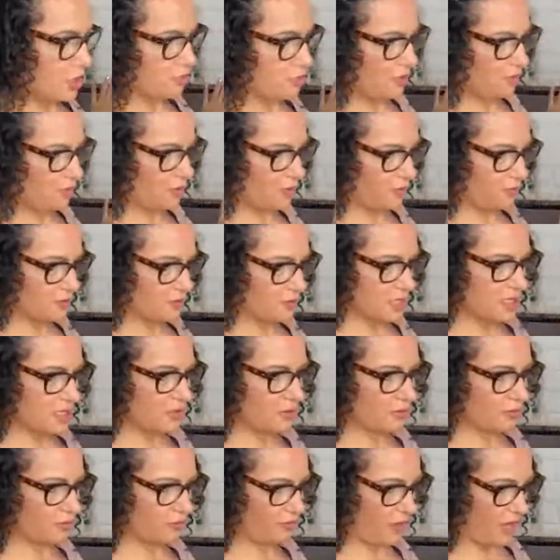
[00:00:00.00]

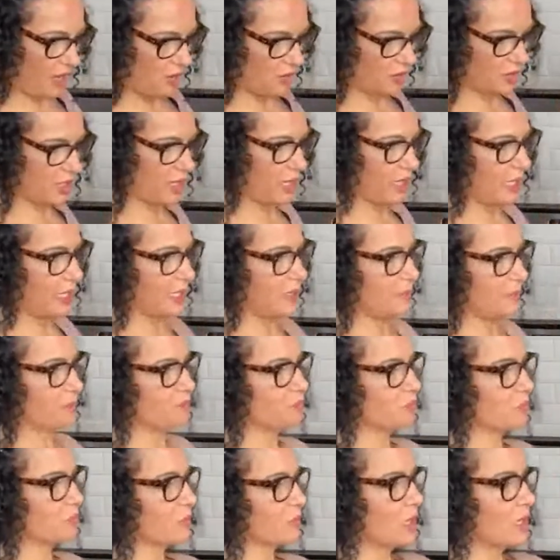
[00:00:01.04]
350 Fahrenheit.
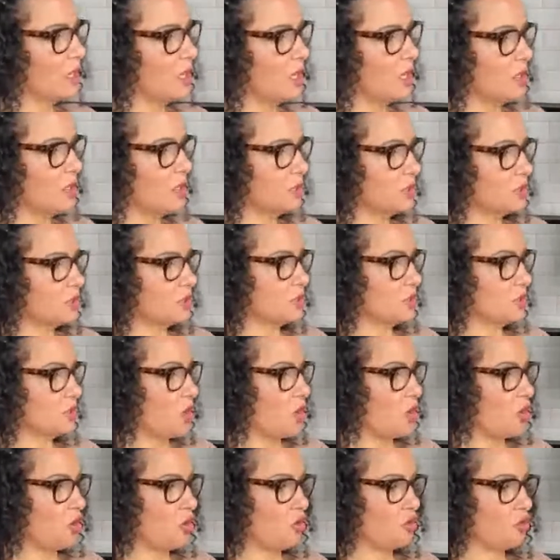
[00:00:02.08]

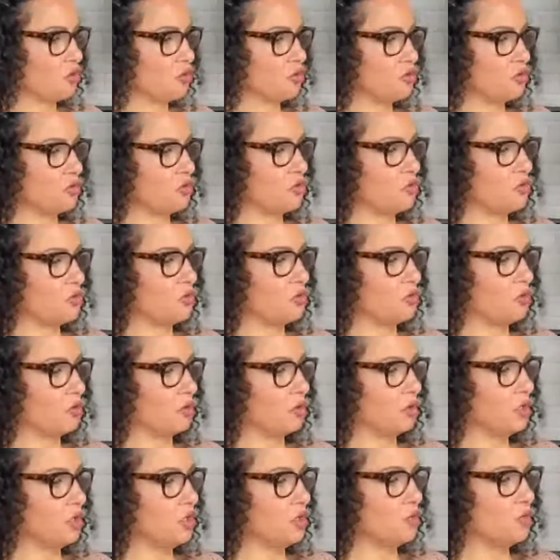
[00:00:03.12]
So
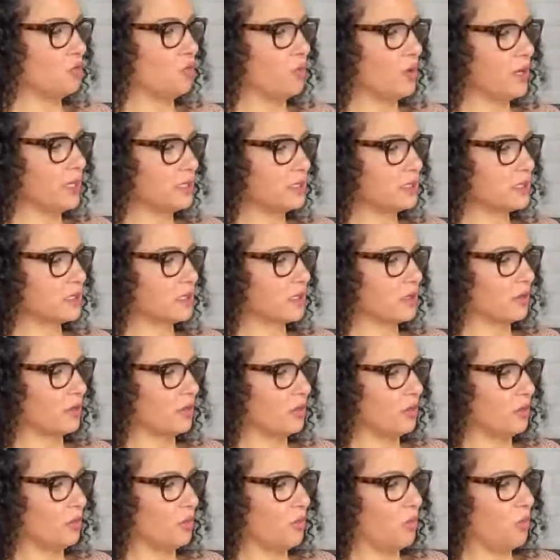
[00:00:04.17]
you whisk
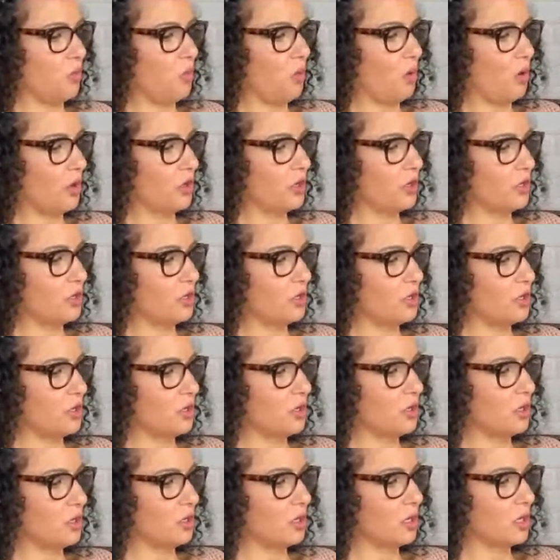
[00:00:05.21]
the
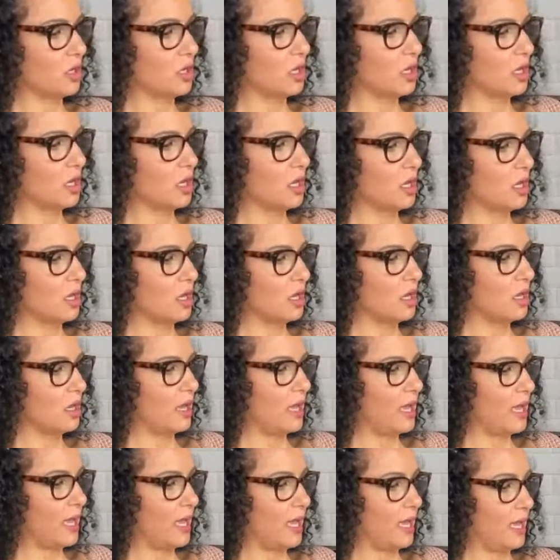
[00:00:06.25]
water
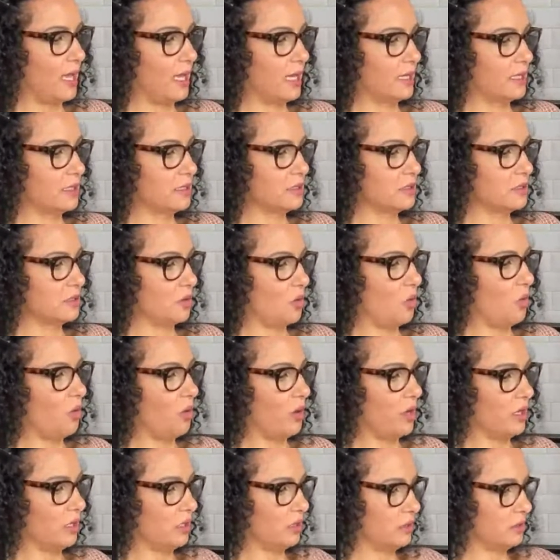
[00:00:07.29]
and
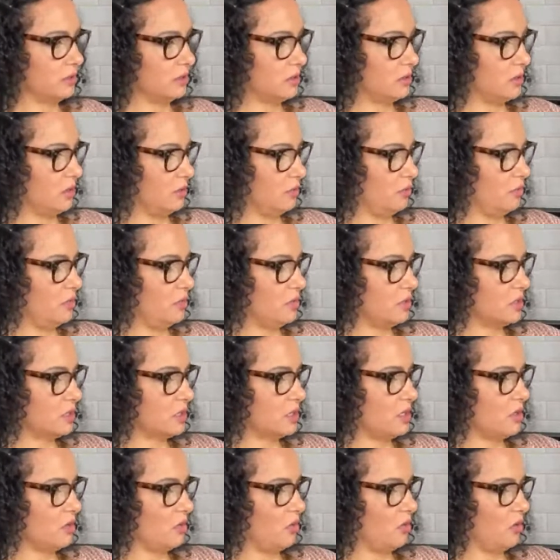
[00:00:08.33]
oil.
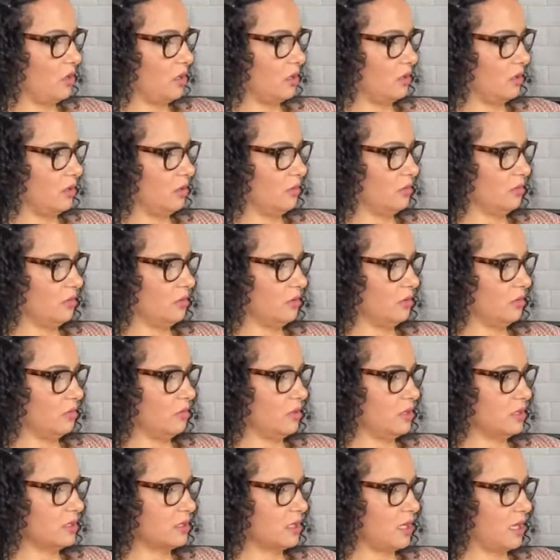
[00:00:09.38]
Whisk the oil.
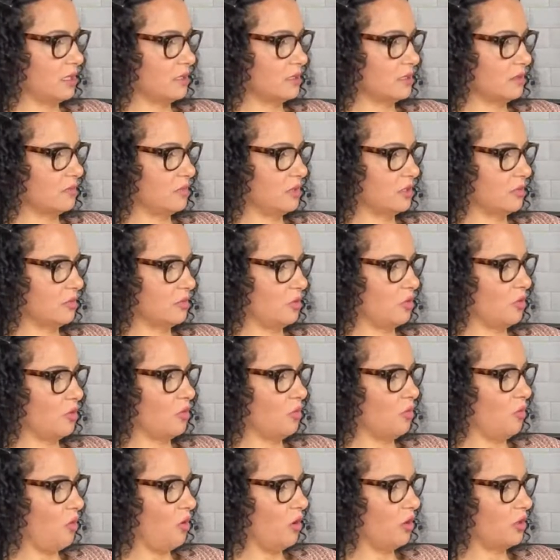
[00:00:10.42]

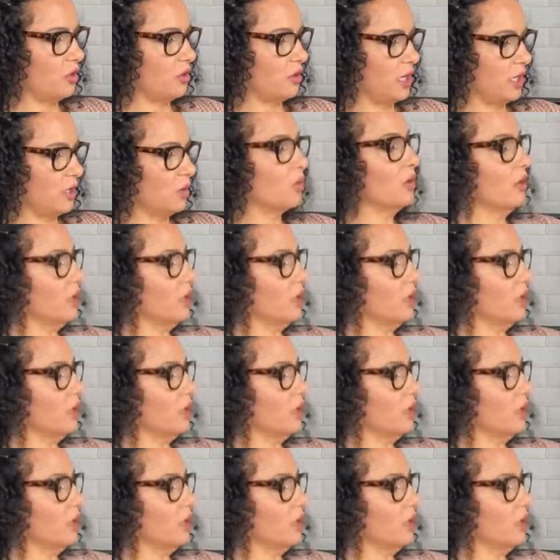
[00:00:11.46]
Or water and